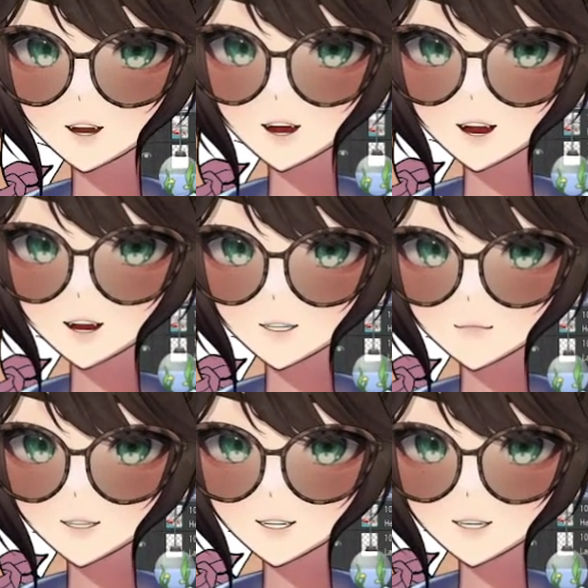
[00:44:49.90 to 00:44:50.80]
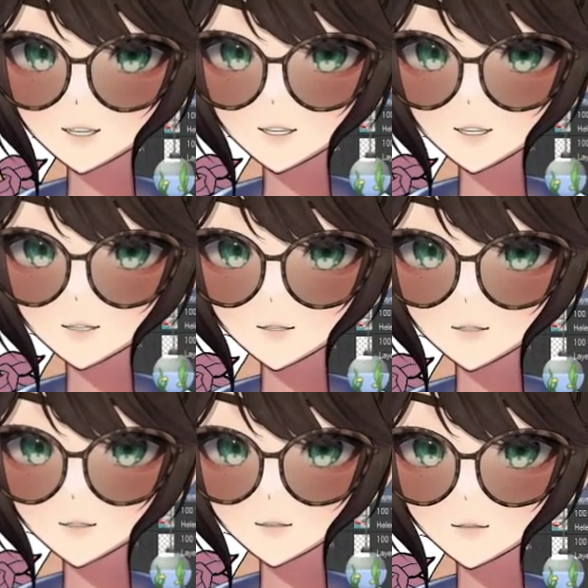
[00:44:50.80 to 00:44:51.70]
Invert. Oh,
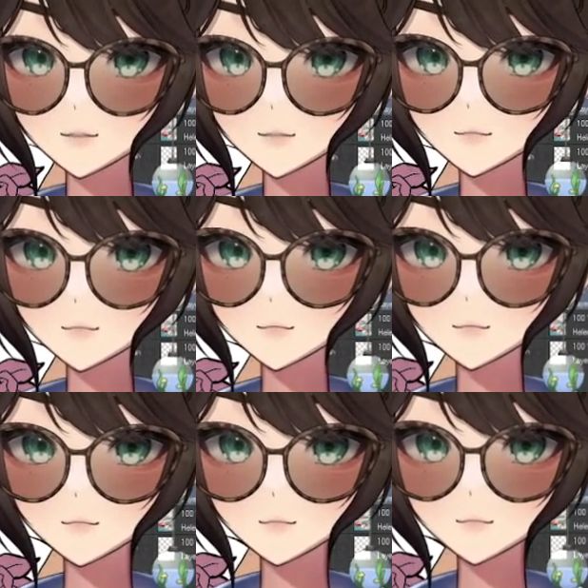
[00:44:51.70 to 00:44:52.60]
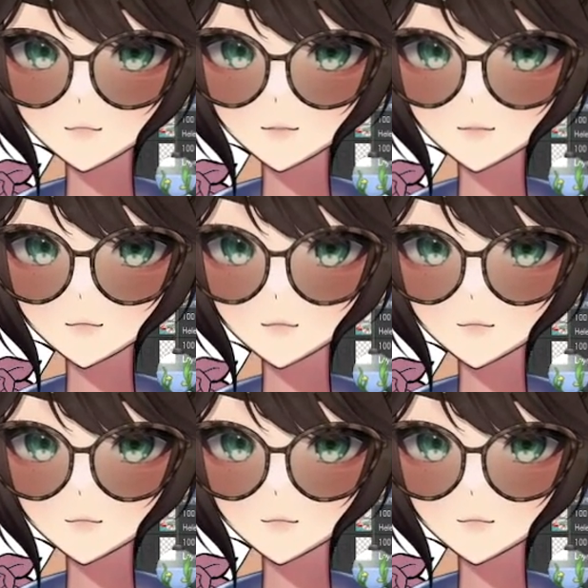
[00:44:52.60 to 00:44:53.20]
that's not what I wanted.